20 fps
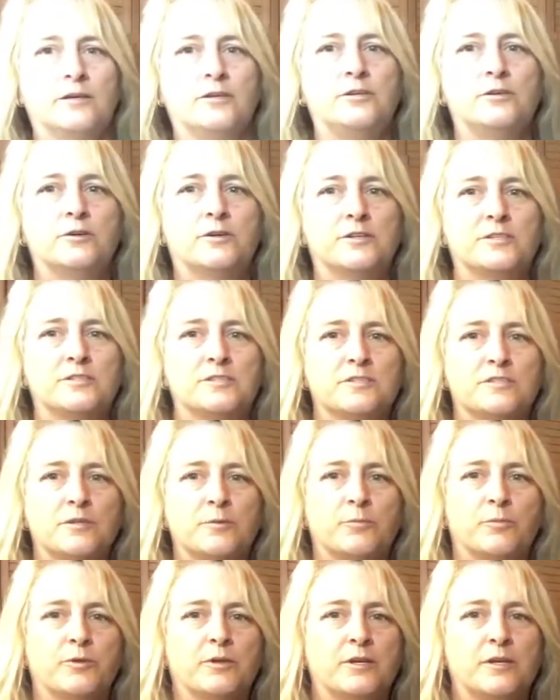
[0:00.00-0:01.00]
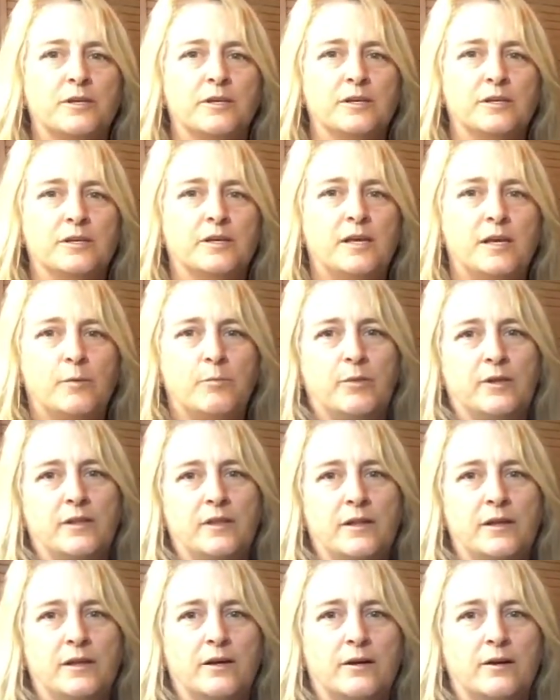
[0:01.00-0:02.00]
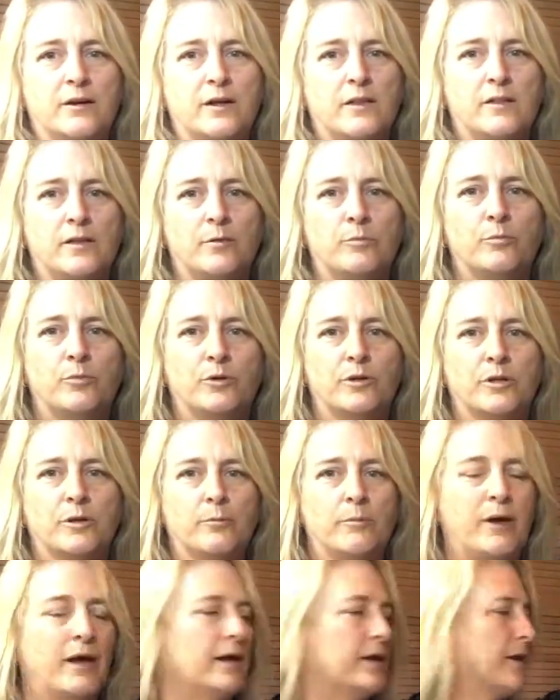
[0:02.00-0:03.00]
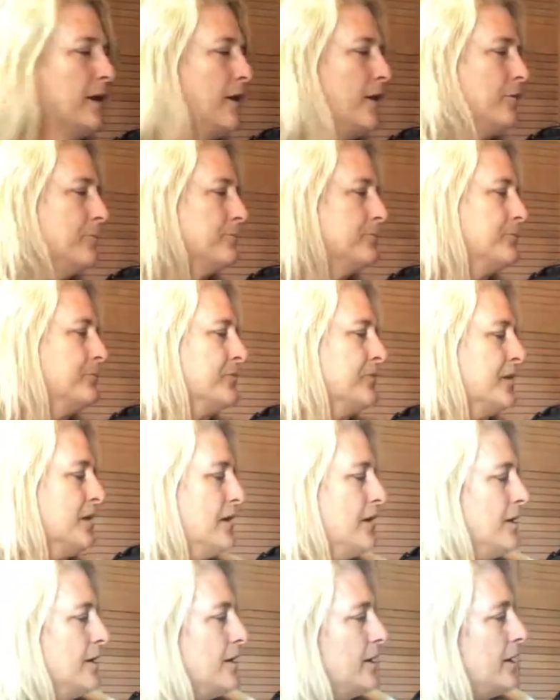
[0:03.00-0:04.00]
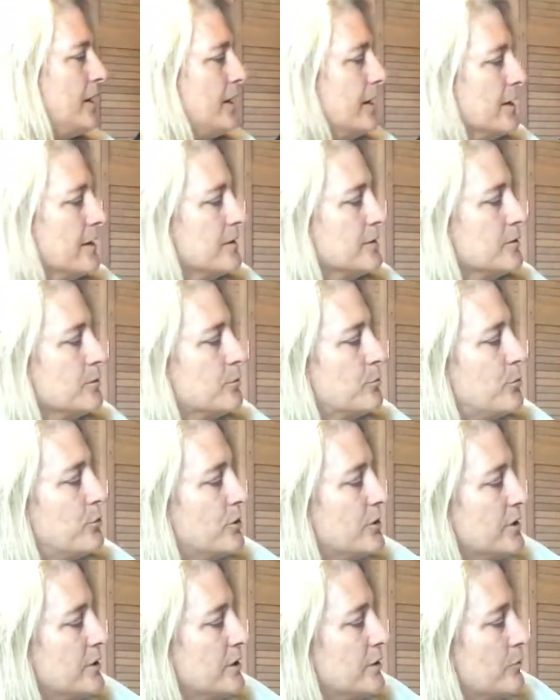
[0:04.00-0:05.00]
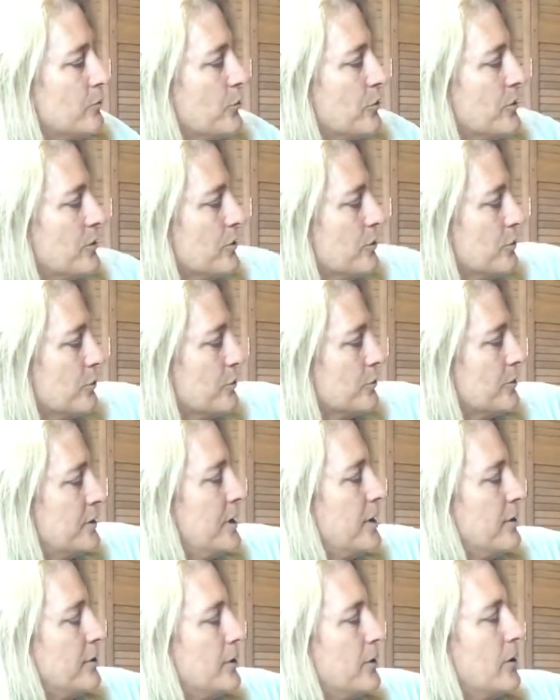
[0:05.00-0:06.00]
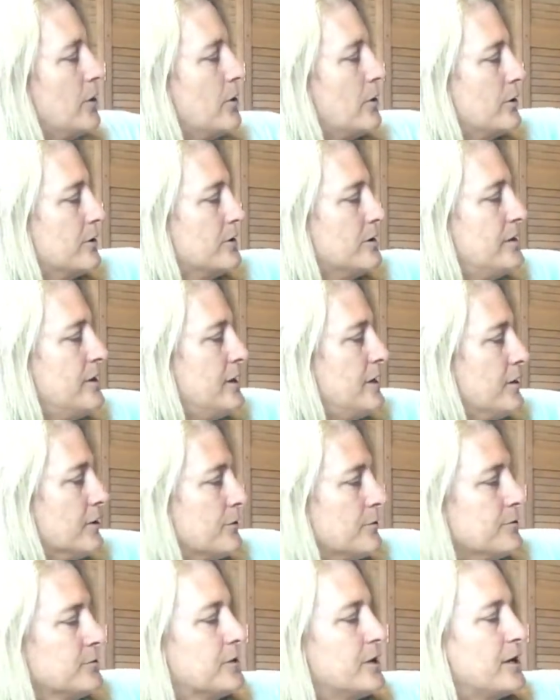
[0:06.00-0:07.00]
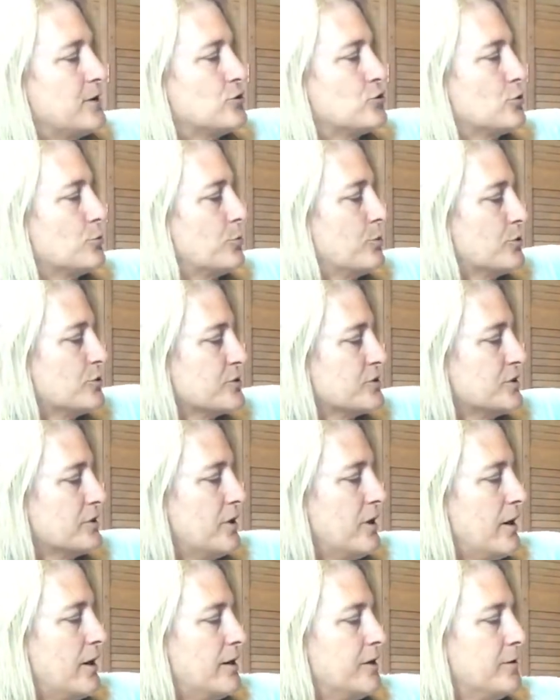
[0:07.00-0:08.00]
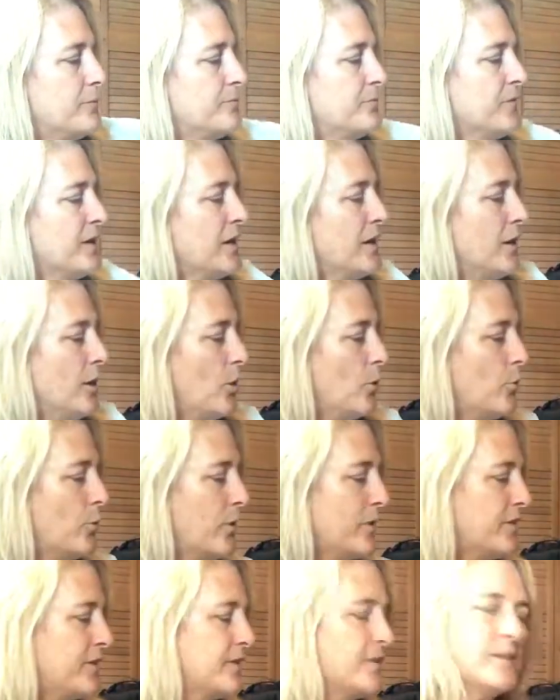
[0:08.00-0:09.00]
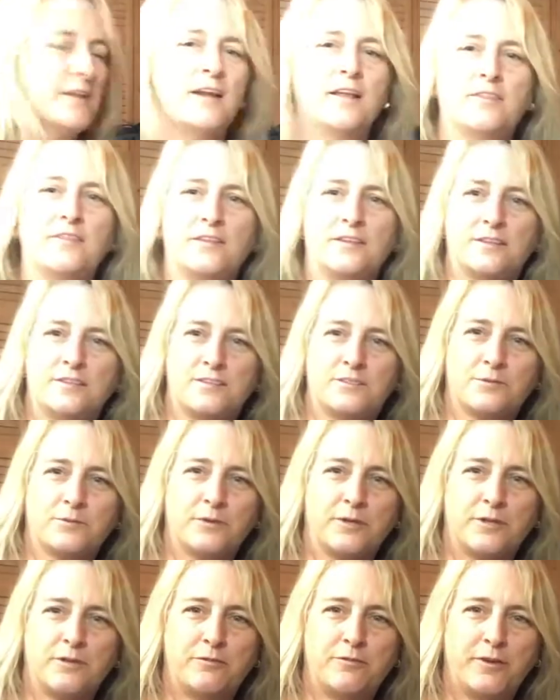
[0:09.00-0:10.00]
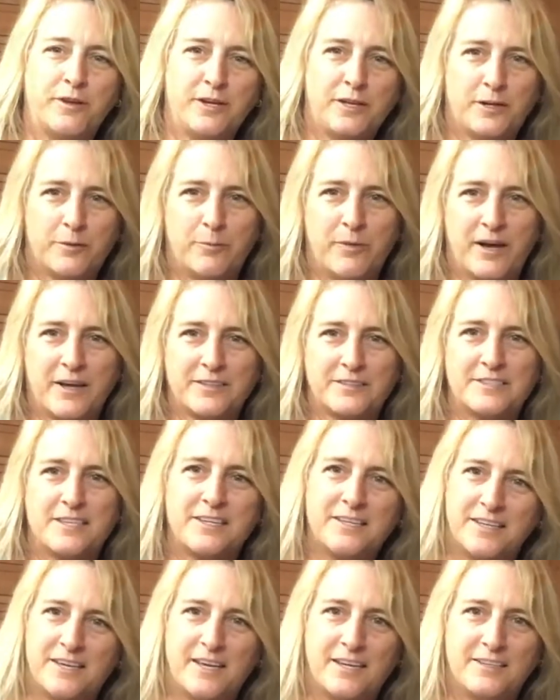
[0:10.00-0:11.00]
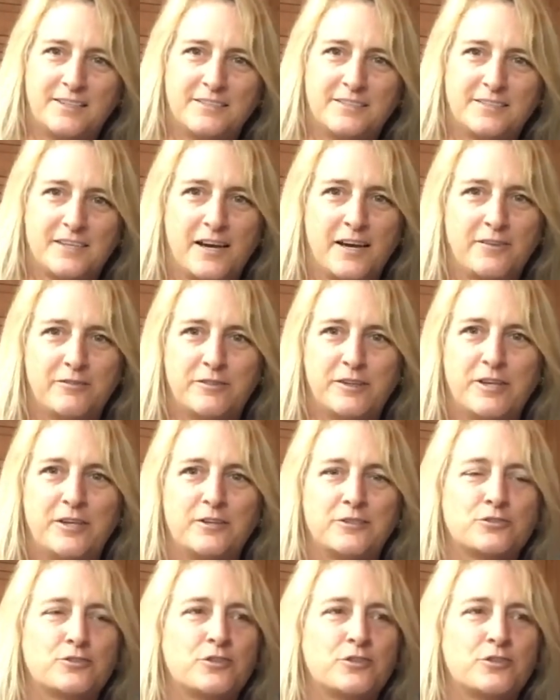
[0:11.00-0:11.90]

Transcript: you can simply keep it in there and then pull it back out and put it in with your carry-on gear as your personal item. One thing that I think that's really funny about dedicated dive gear